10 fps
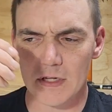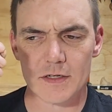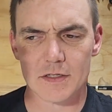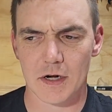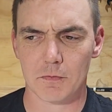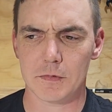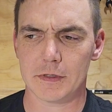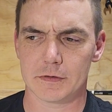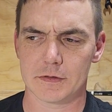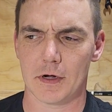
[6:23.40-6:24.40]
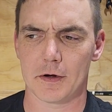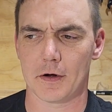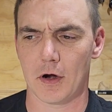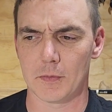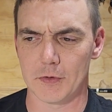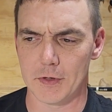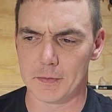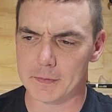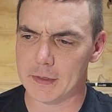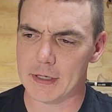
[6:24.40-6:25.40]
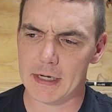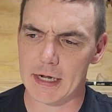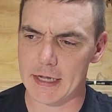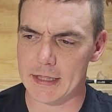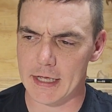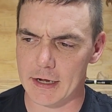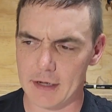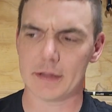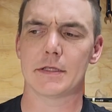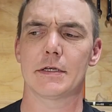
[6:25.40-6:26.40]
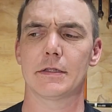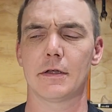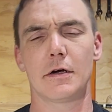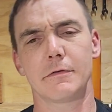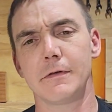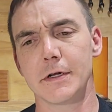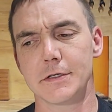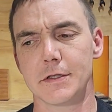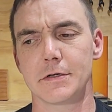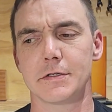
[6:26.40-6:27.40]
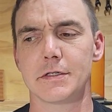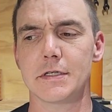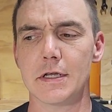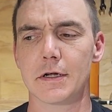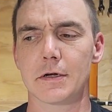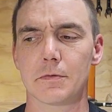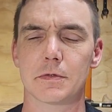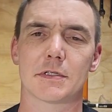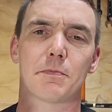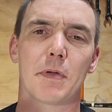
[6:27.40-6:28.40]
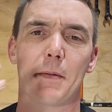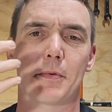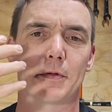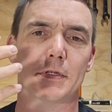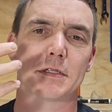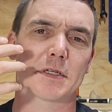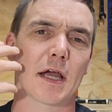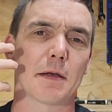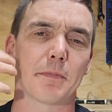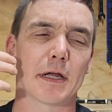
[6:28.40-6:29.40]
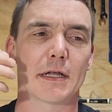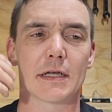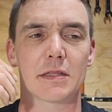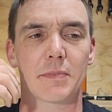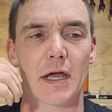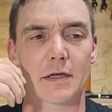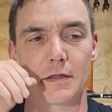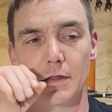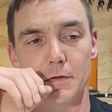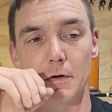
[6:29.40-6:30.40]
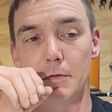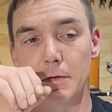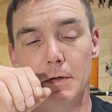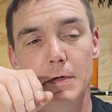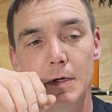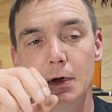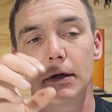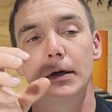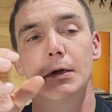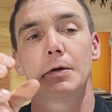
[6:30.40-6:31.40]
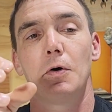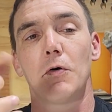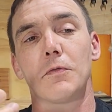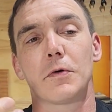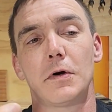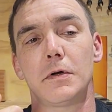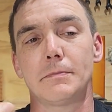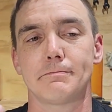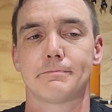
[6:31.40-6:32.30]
it's like a real dark caramel note. And then on the long finish, there's cedar with some pepper that's kind of biting at the back of the throat. Overall,